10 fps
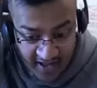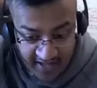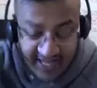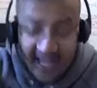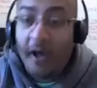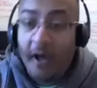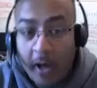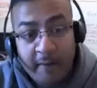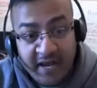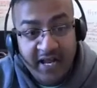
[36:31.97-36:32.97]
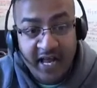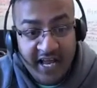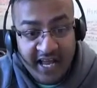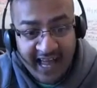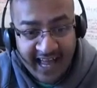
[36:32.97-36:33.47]
yeah, I mean,
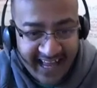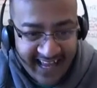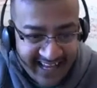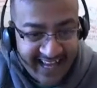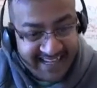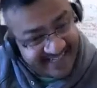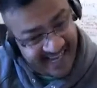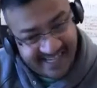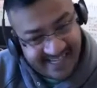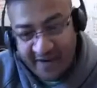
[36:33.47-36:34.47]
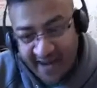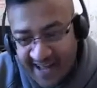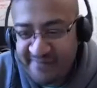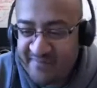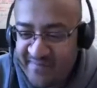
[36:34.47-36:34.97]
it takes a
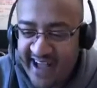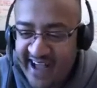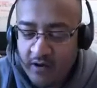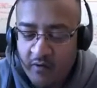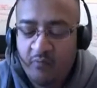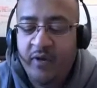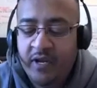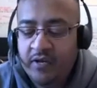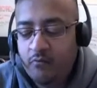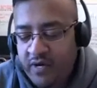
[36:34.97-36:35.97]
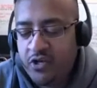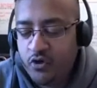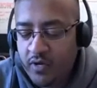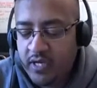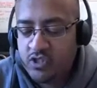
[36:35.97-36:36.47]
while, but we
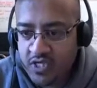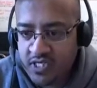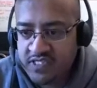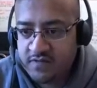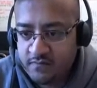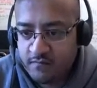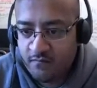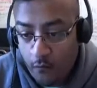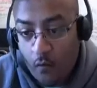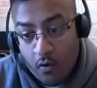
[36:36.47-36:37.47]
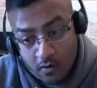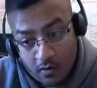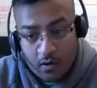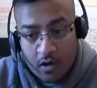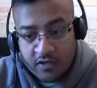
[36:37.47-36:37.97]
do it just for
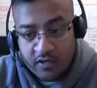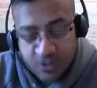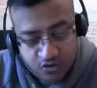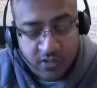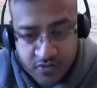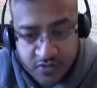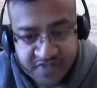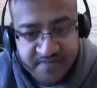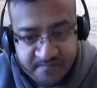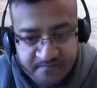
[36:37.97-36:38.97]
our instructors.